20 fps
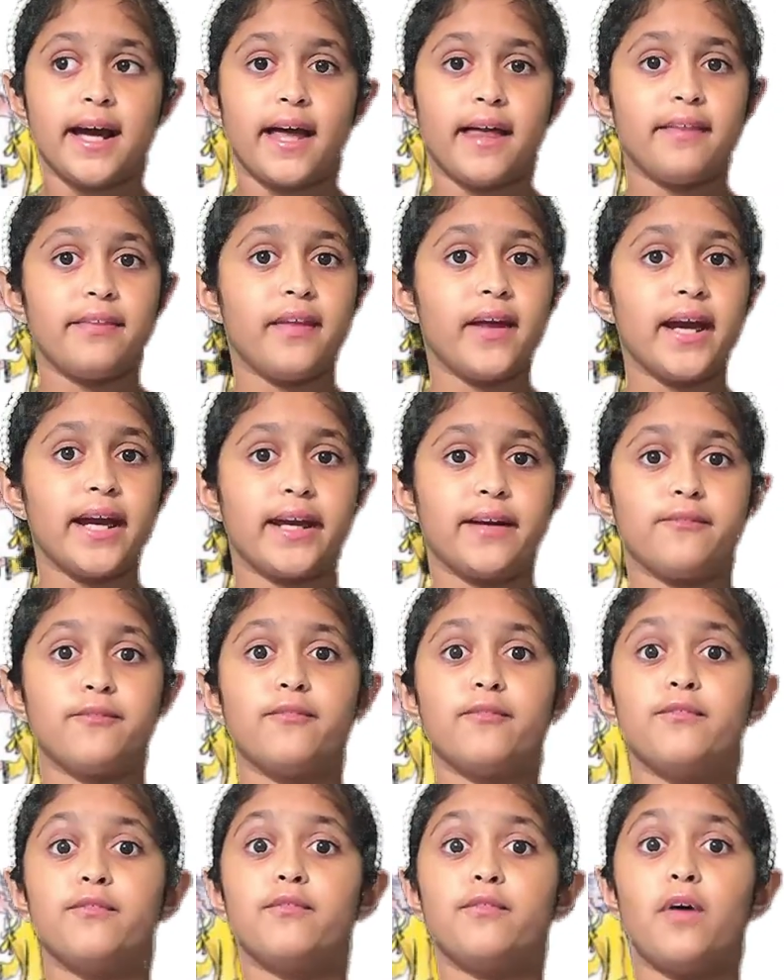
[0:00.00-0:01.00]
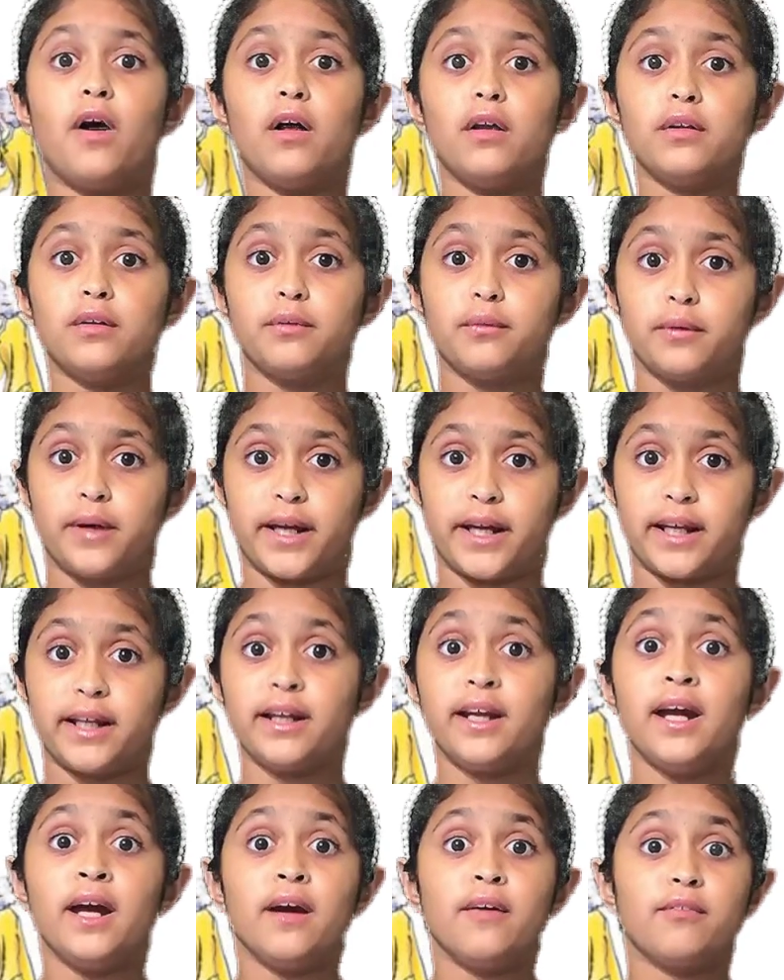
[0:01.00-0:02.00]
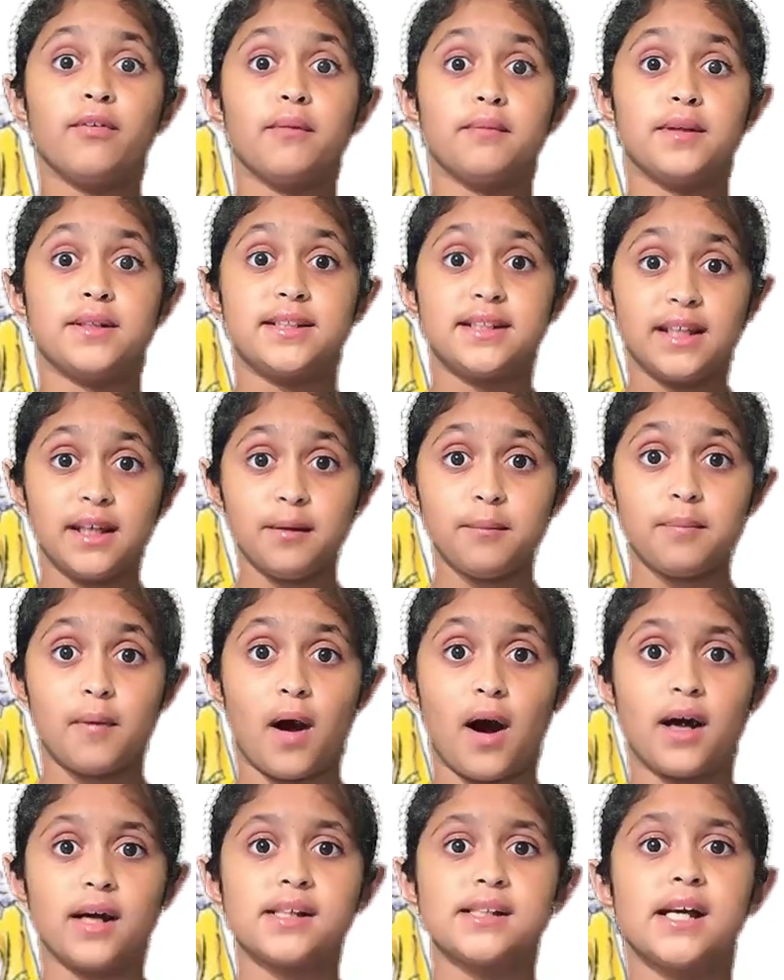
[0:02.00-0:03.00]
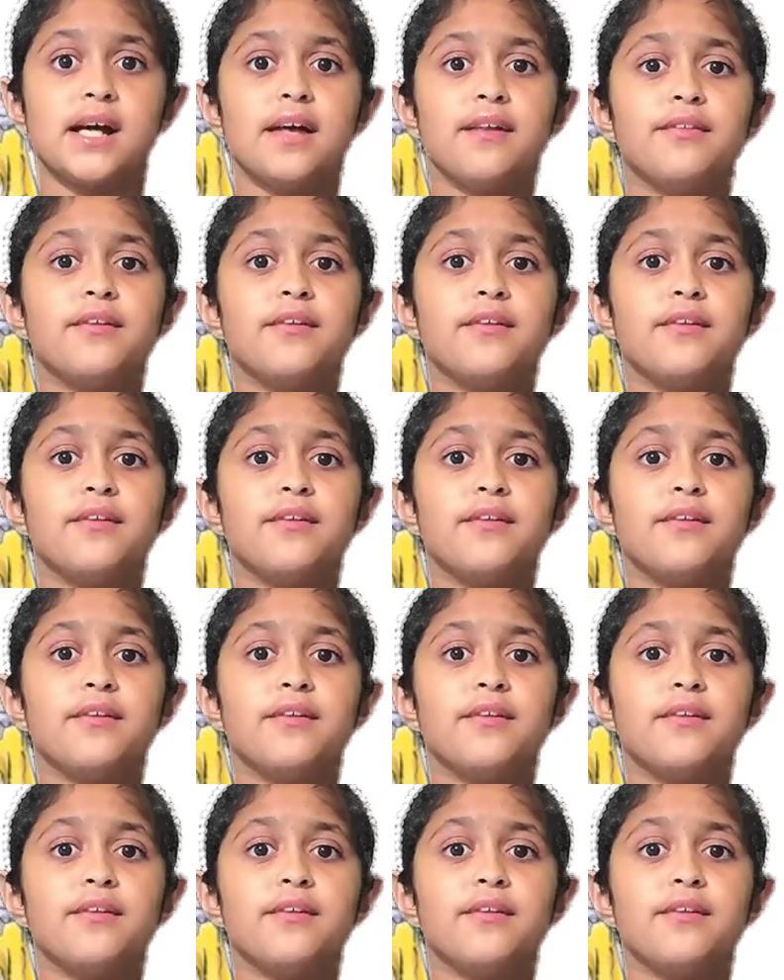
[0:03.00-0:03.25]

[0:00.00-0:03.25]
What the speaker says: And then following from the tin box,